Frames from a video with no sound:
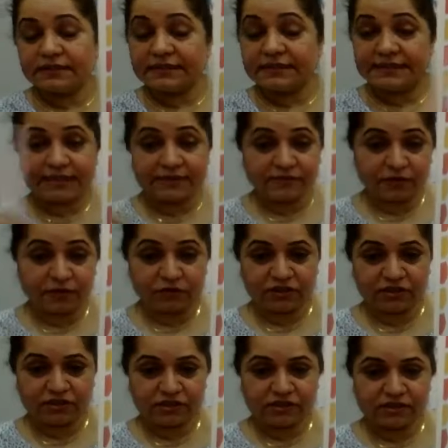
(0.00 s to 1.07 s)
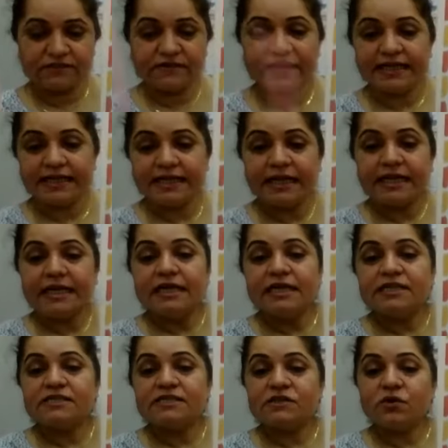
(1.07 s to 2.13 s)
seven oranges, right?
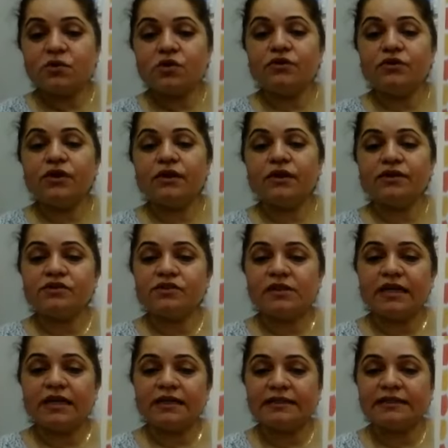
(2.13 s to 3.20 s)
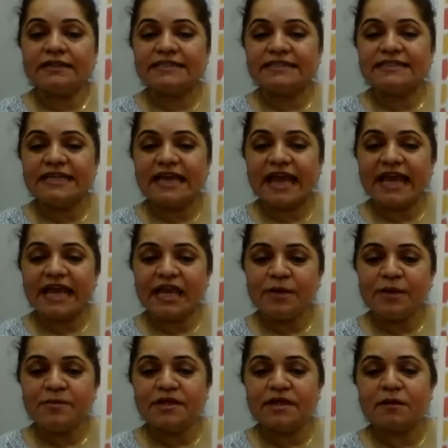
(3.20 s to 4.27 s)
So you're going to color the
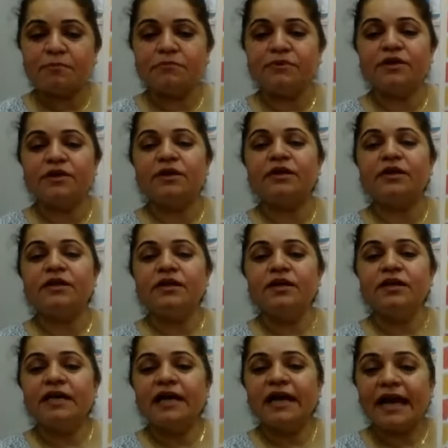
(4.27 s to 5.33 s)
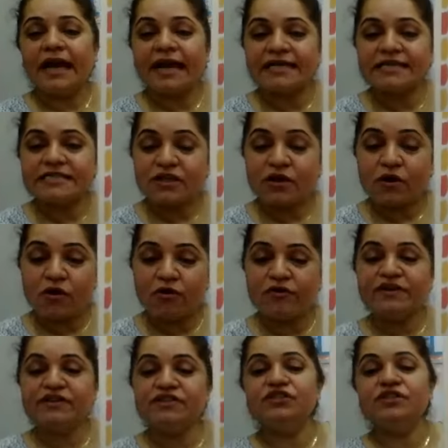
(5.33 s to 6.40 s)
same number as
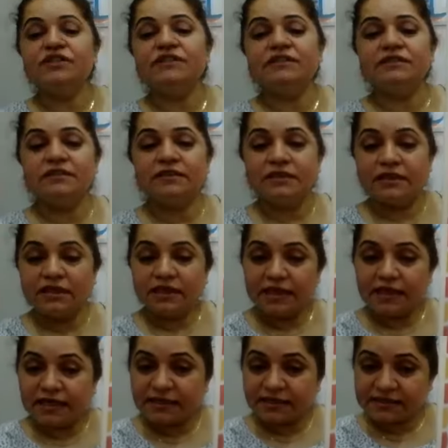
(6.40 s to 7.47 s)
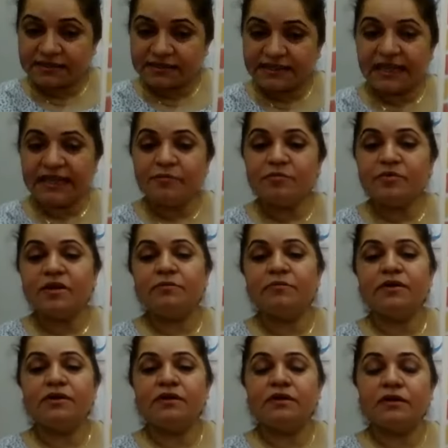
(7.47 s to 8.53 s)
oranges the same
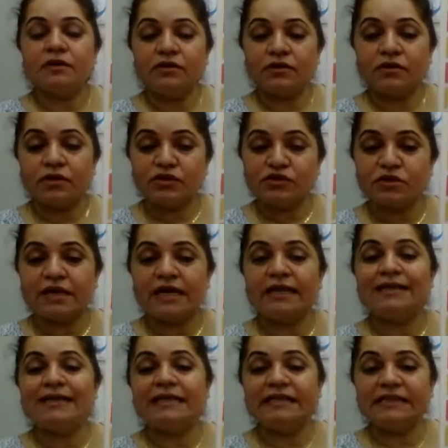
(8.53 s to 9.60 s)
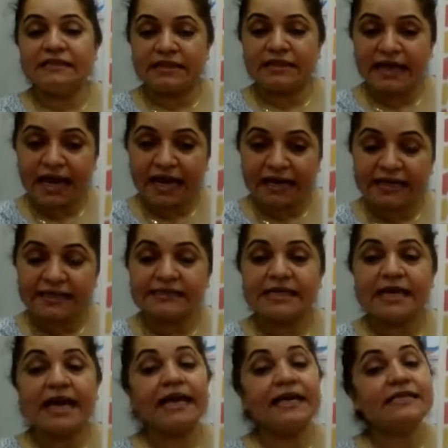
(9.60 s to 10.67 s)
number you're going to color in the carrot
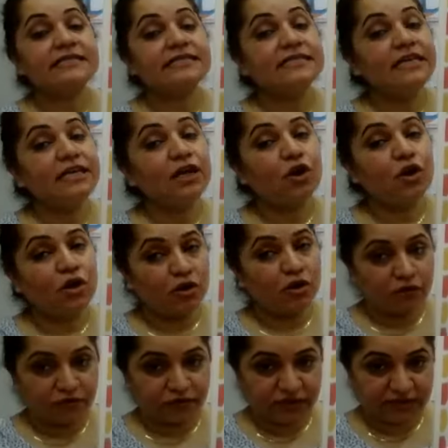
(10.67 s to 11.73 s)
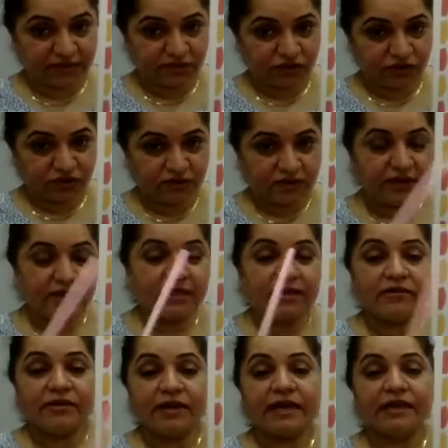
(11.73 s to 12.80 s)
as the orange,
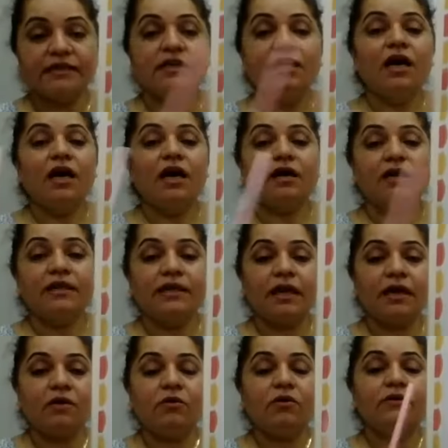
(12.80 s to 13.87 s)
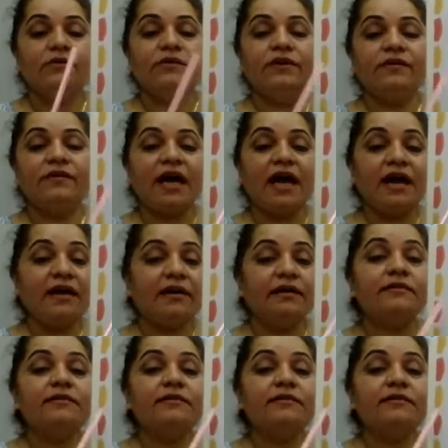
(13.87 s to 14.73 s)
right? Okay, now there are,